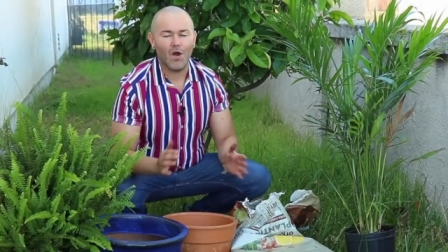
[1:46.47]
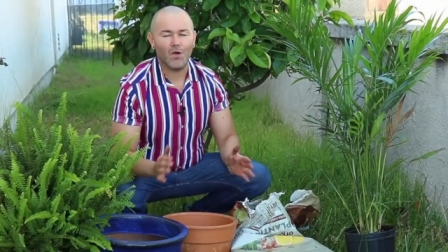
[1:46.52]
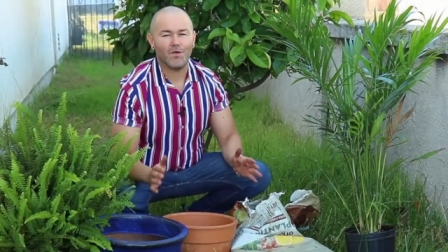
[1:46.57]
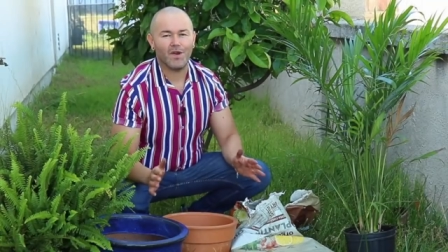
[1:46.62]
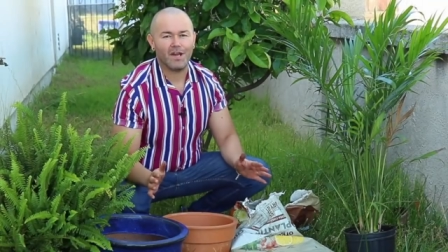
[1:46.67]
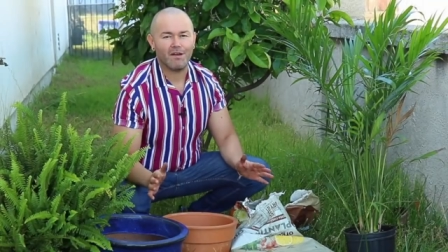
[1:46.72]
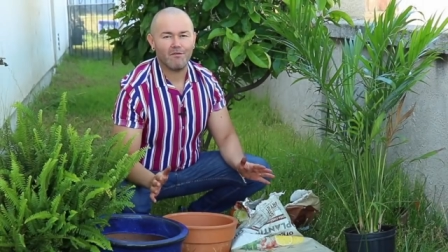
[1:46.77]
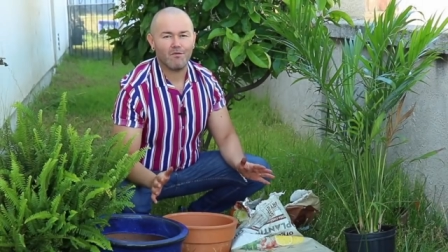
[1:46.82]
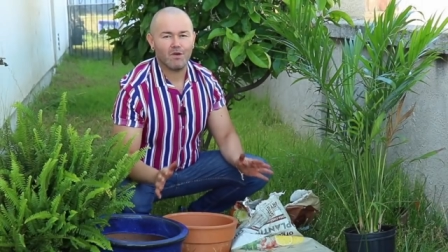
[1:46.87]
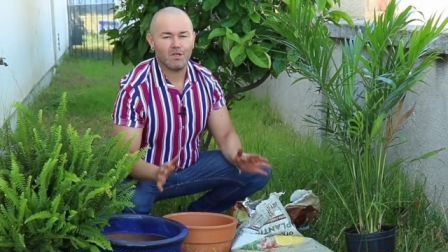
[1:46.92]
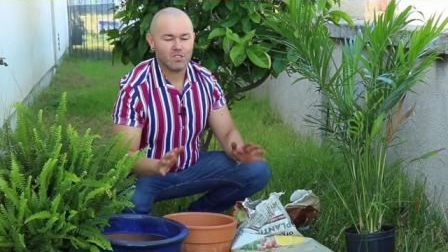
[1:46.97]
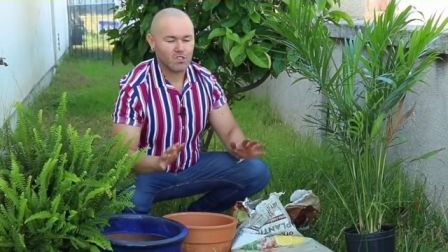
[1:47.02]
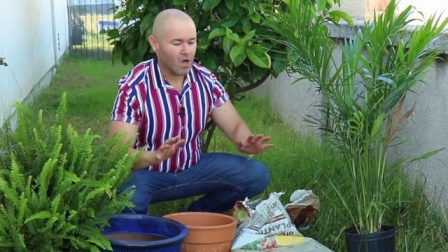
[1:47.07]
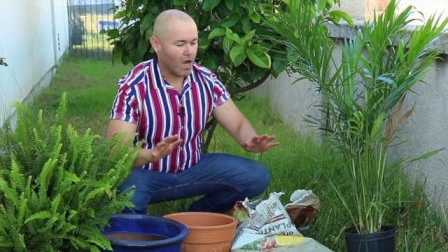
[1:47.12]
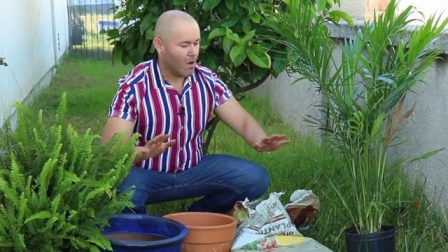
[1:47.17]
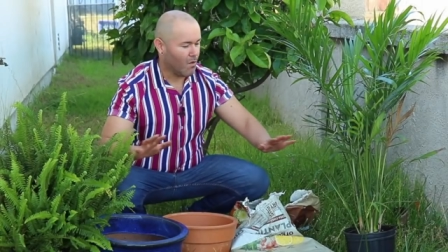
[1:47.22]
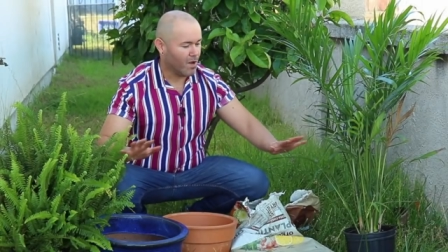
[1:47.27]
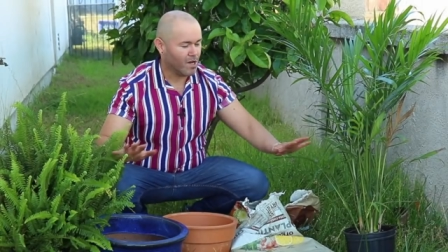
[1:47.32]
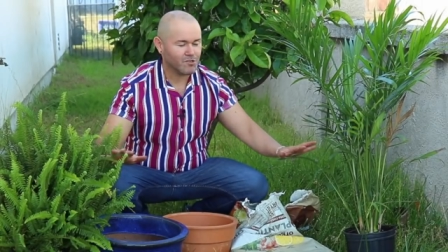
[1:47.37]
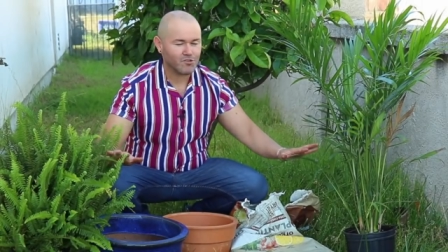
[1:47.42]
All right, everyone, so
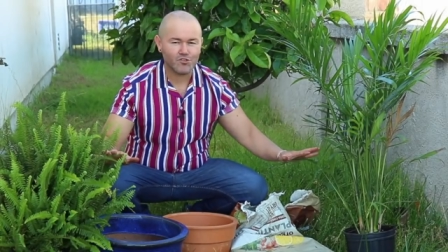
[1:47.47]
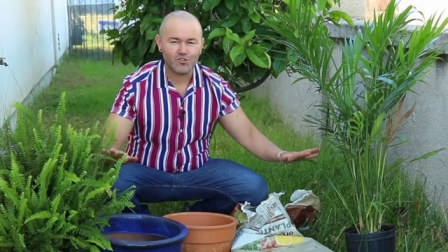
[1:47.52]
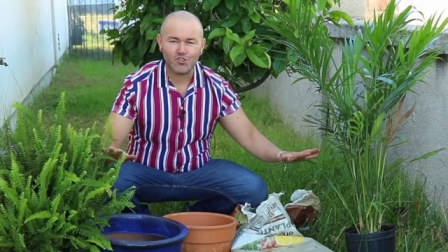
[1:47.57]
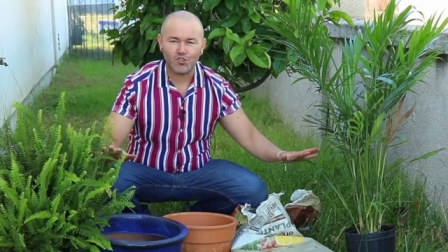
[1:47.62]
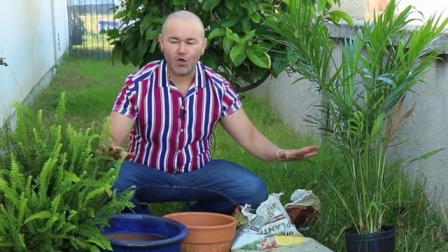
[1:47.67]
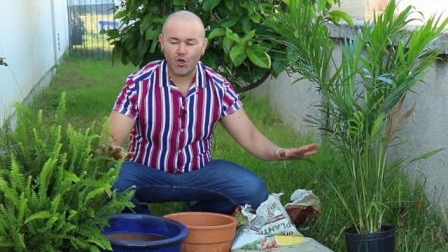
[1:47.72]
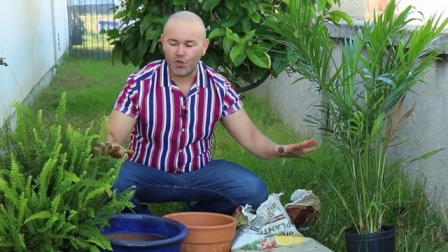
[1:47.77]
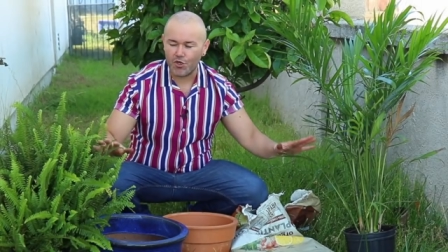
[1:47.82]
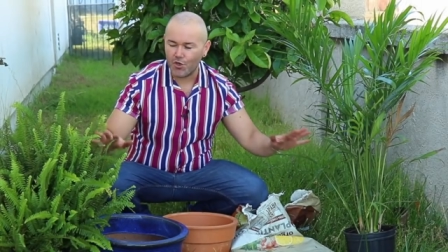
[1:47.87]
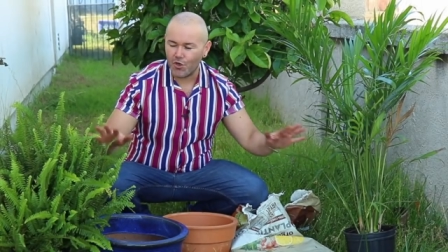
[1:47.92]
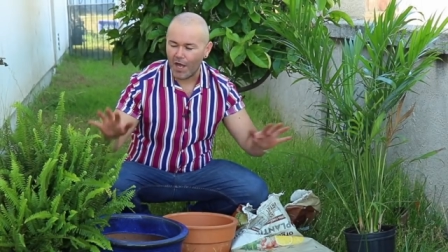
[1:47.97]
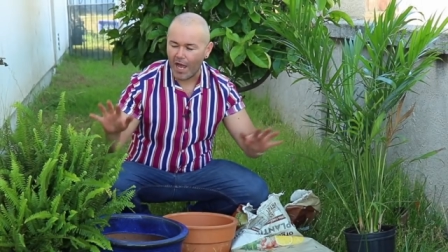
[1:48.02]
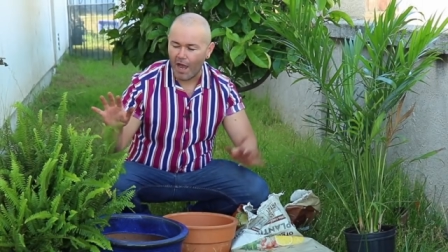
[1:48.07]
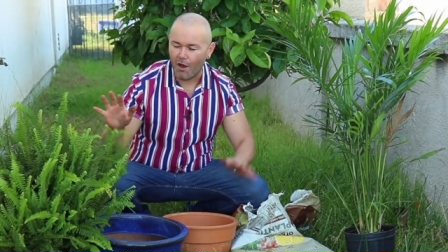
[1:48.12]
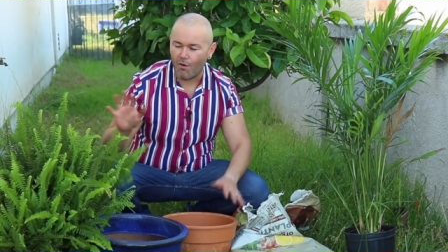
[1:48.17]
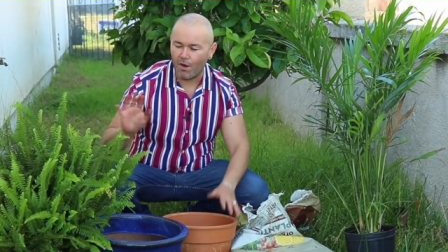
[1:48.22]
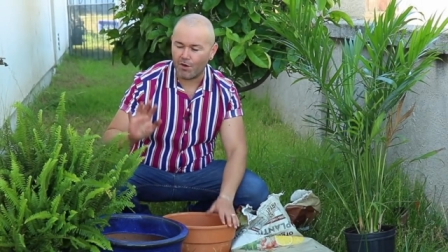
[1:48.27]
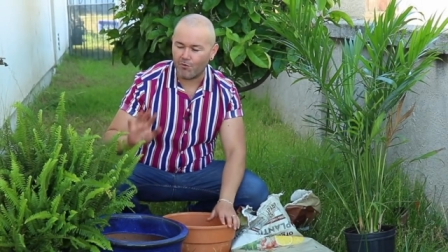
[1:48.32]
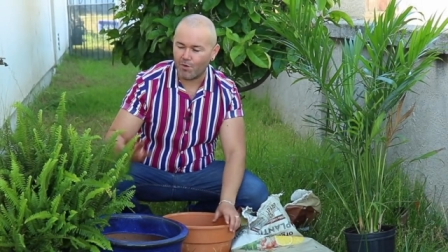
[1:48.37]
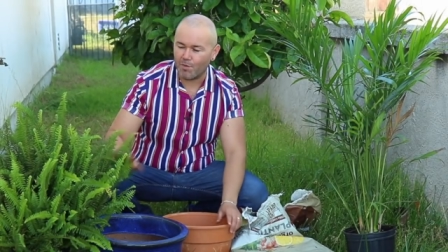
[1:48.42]
I wanted to show you
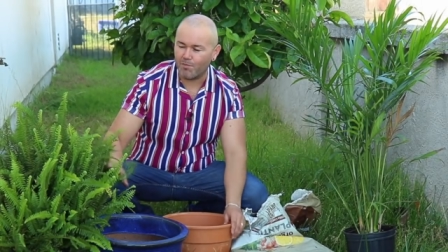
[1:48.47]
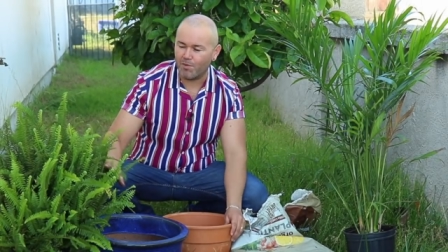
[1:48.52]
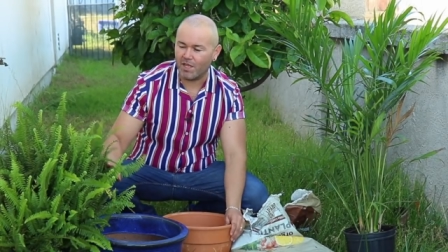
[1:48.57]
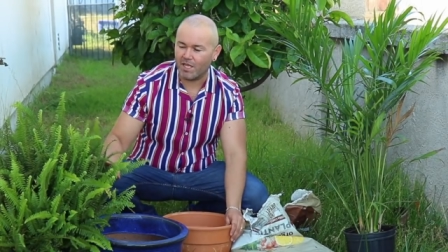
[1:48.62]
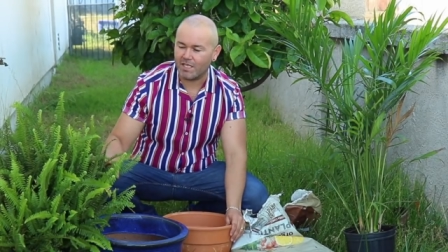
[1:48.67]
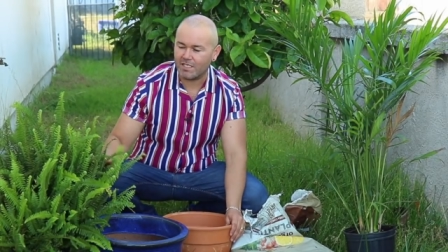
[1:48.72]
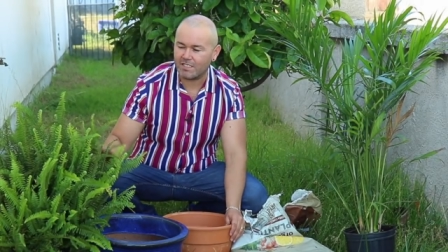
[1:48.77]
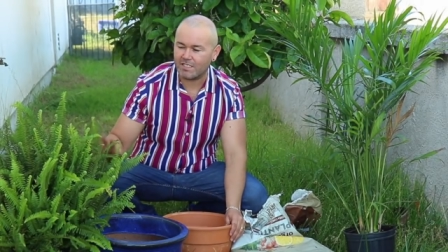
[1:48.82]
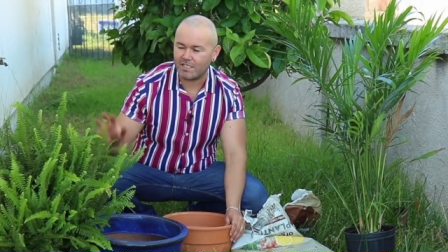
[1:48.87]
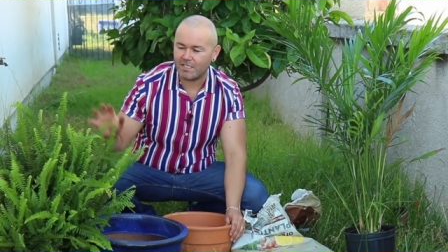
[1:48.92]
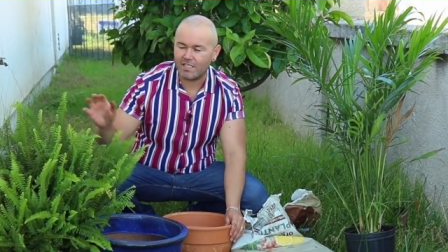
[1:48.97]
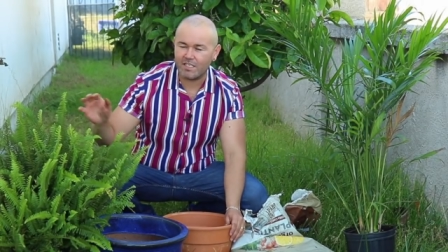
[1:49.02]
how I replant